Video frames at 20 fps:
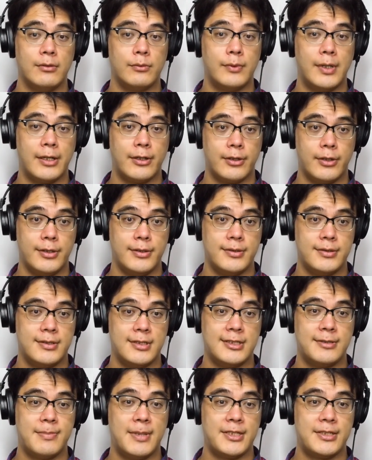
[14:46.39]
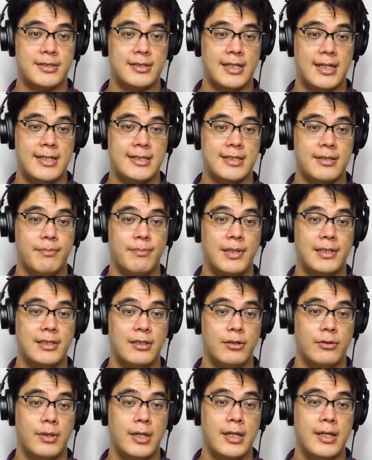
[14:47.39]
Records to specialize in
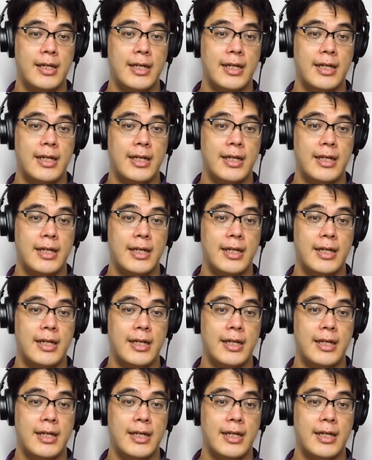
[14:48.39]
mellow